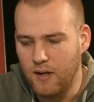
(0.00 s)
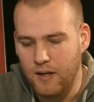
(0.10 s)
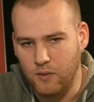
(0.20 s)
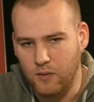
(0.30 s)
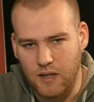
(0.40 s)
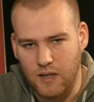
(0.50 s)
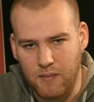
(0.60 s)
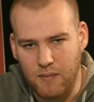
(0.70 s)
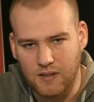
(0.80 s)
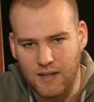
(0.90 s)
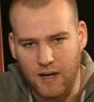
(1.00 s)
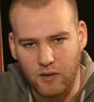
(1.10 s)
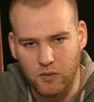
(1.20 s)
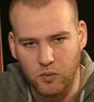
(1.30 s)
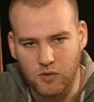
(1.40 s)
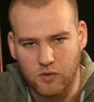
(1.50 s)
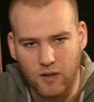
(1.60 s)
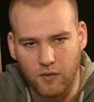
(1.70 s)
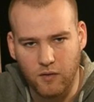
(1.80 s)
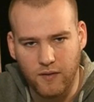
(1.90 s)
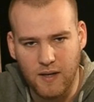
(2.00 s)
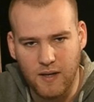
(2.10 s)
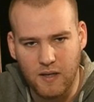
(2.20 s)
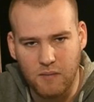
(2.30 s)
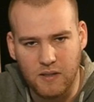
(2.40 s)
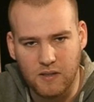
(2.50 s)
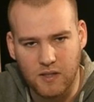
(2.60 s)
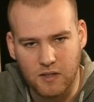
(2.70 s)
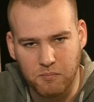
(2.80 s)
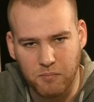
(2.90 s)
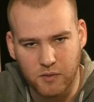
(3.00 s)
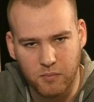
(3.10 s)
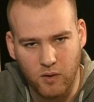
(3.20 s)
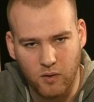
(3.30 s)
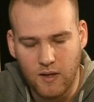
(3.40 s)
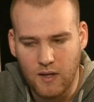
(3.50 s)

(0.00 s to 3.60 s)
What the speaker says: It was in my style to trade off as many pieces as possible,